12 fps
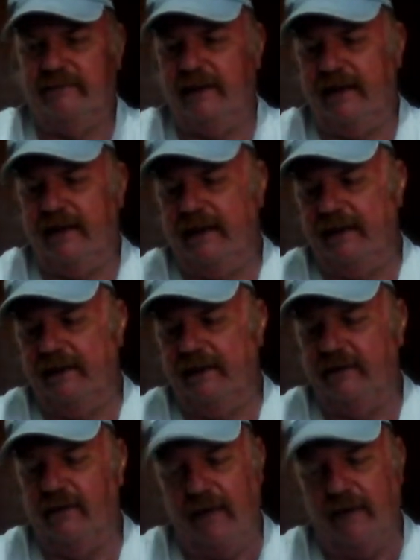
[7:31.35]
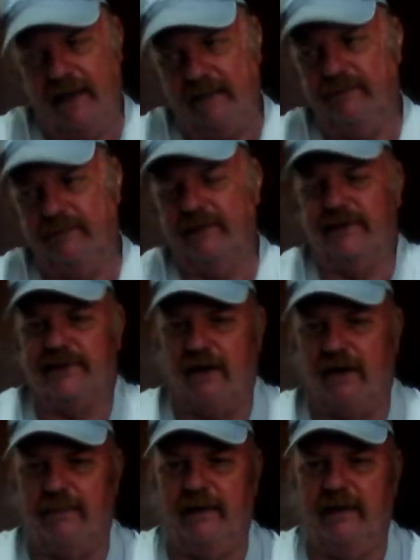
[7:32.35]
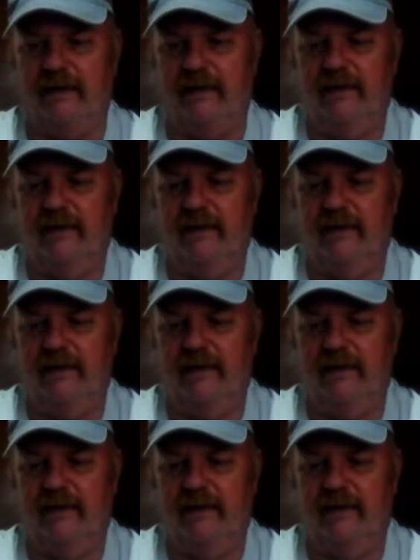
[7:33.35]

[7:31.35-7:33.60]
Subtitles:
and go ahead and put the tarp in it.